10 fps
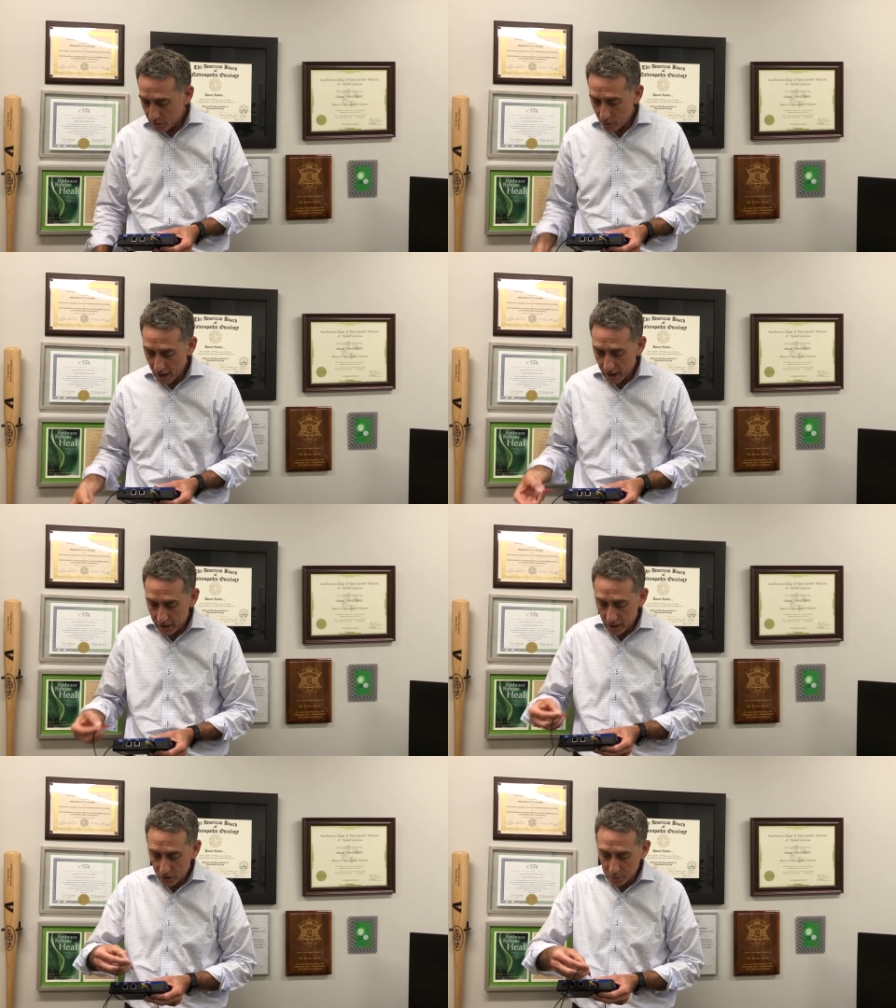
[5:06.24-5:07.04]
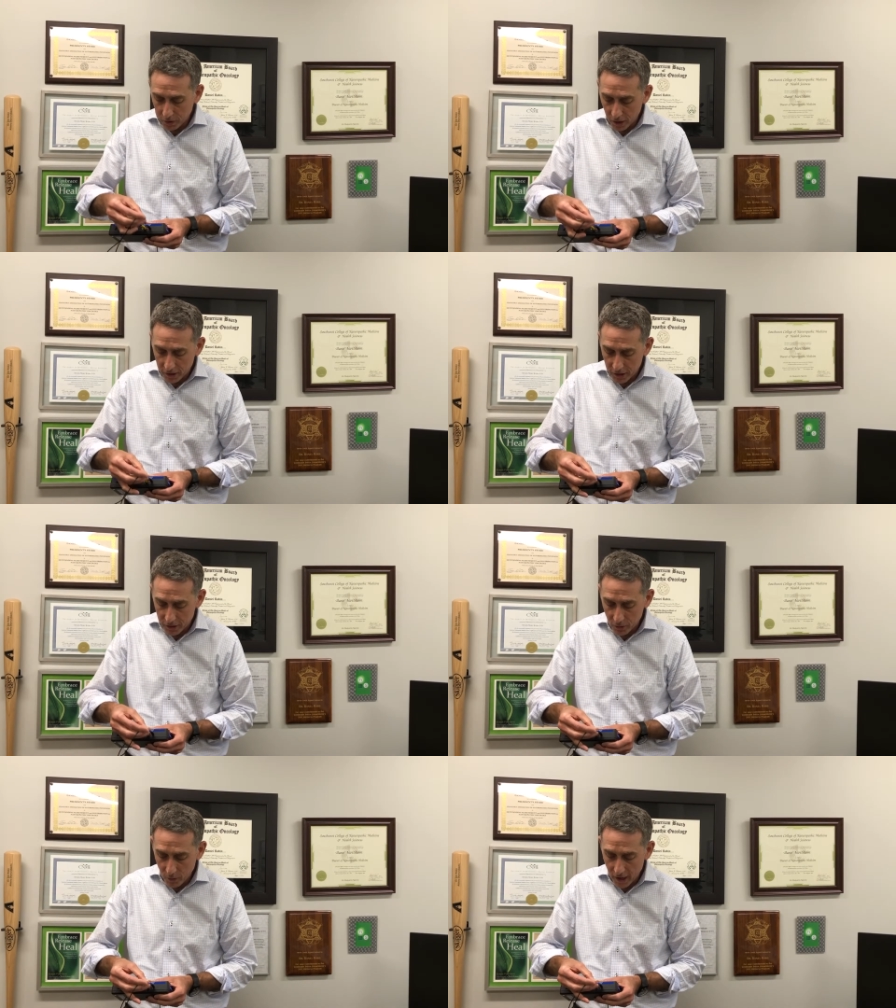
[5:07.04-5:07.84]
red gets plugged
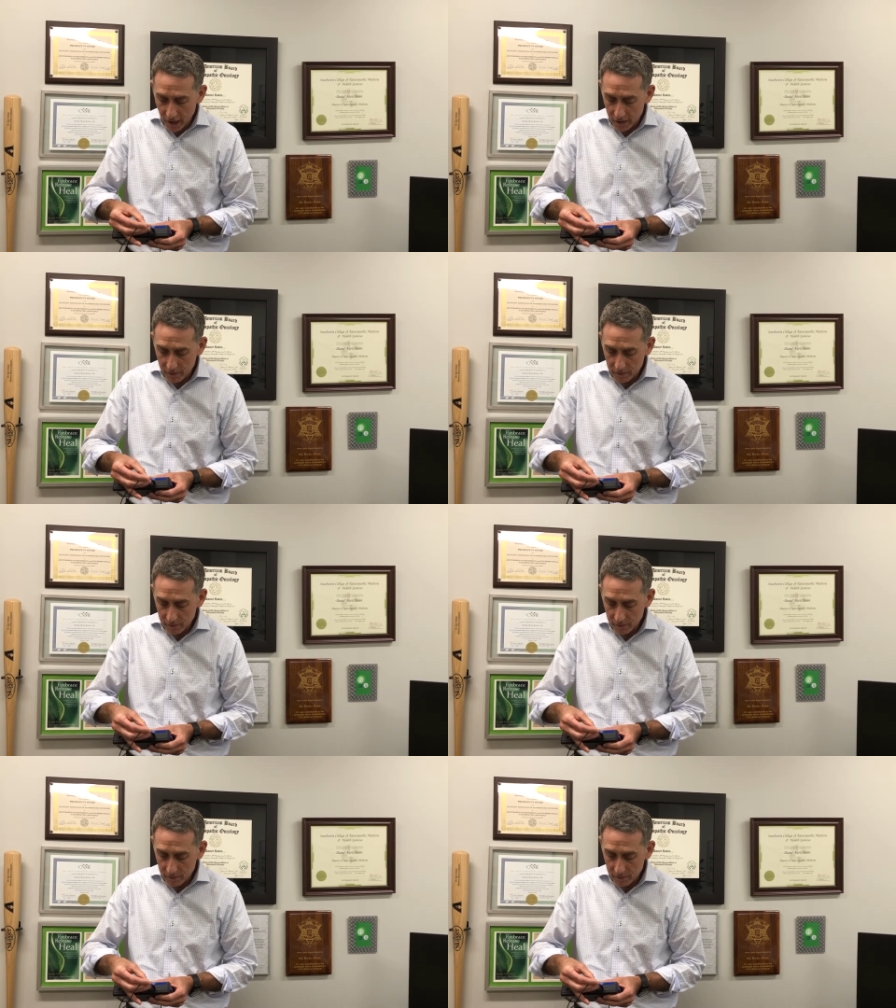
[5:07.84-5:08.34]
into red,